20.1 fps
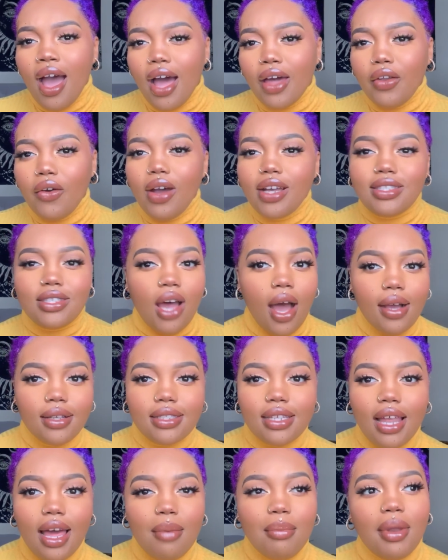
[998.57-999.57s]
I know I
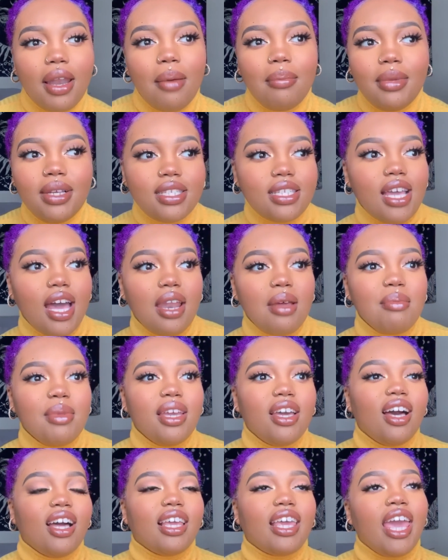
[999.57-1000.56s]
talked a lot, but I miss kind of
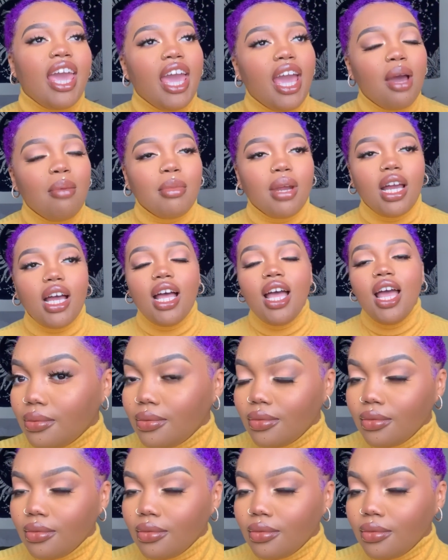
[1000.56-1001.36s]
being on camera.